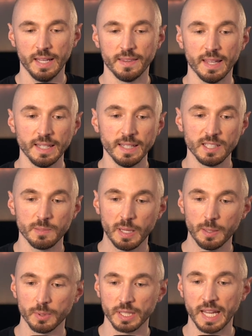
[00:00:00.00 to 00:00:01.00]
They need to be
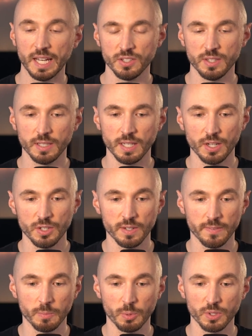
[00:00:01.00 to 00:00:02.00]
able to catch the attention
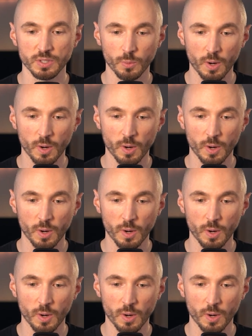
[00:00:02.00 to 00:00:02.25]
of the person